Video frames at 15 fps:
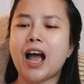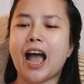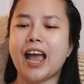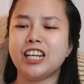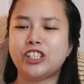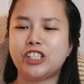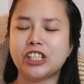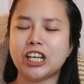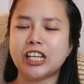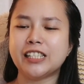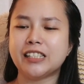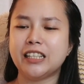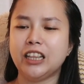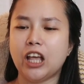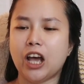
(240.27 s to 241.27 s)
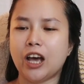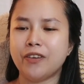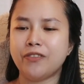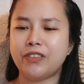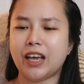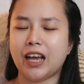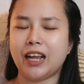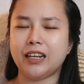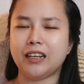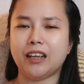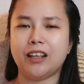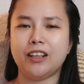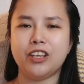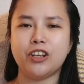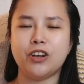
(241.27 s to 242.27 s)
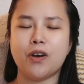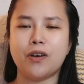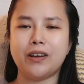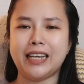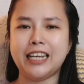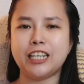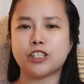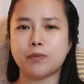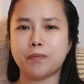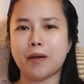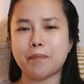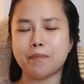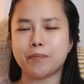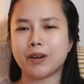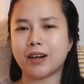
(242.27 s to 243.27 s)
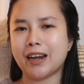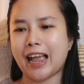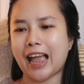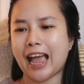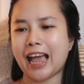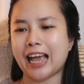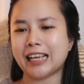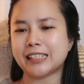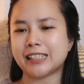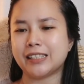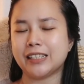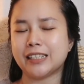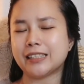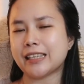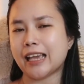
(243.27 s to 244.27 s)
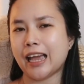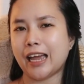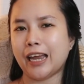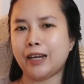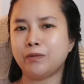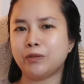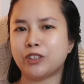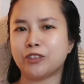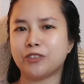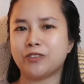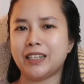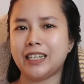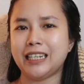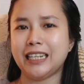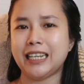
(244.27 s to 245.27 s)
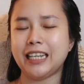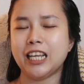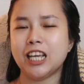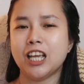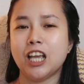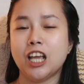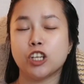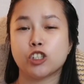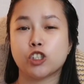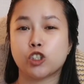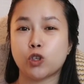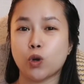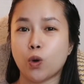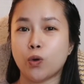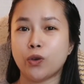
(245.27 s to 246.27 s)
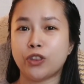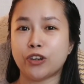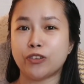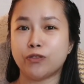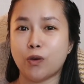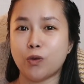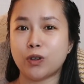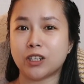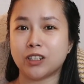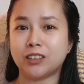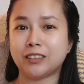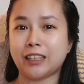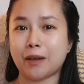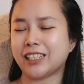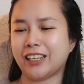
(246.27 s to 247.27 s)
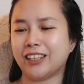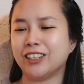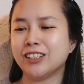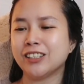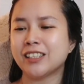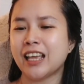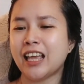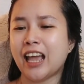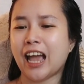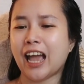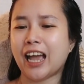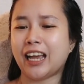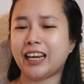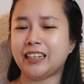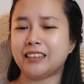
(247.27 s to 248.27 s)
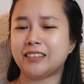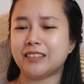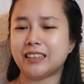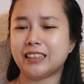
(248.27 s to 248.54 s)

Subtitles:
what? I just love that, you know, each member has the time to really show their vocal skills, and